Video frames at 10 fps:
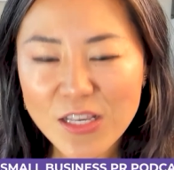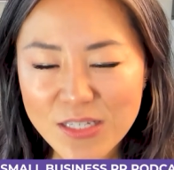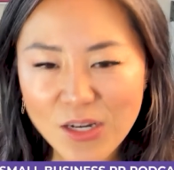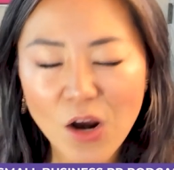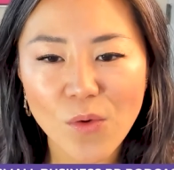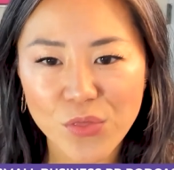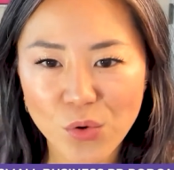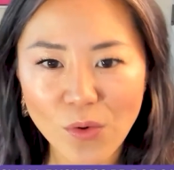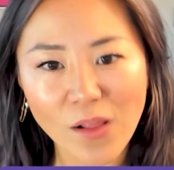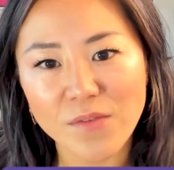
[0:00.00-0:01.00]
start with
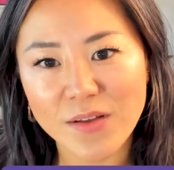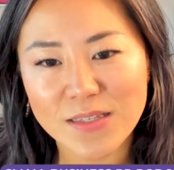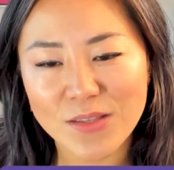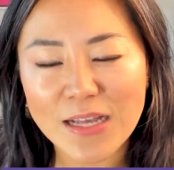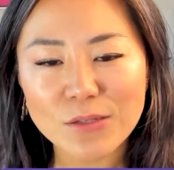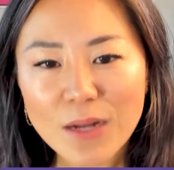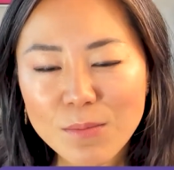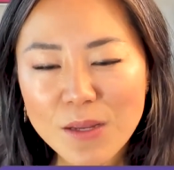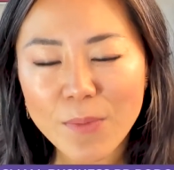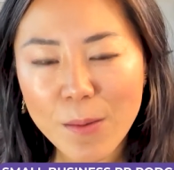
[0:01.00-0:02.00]
the relevance. That's what
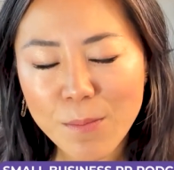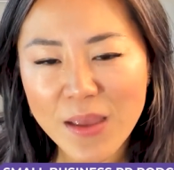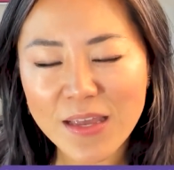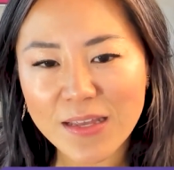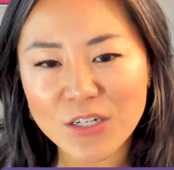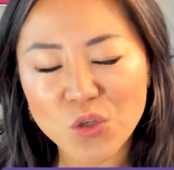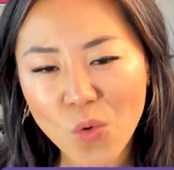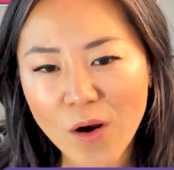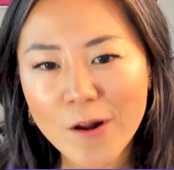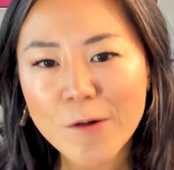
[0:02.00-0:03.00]
I mean by making it
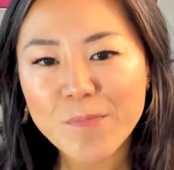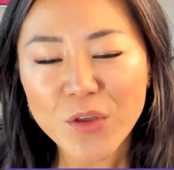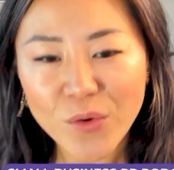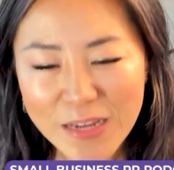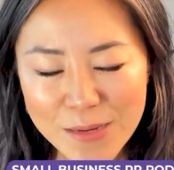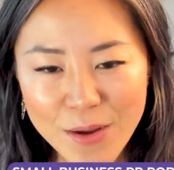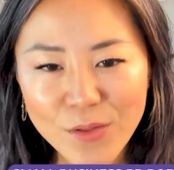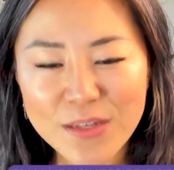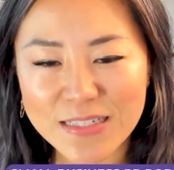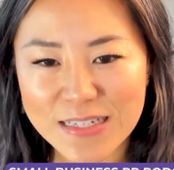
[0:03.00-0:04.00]
sure your
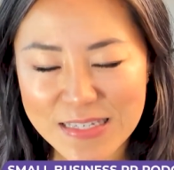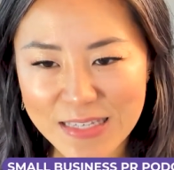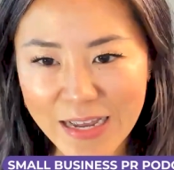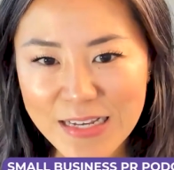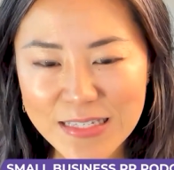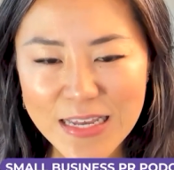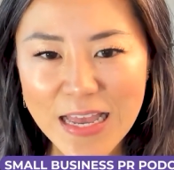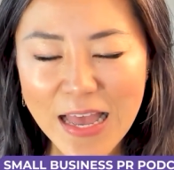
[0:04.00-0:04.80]
email is concise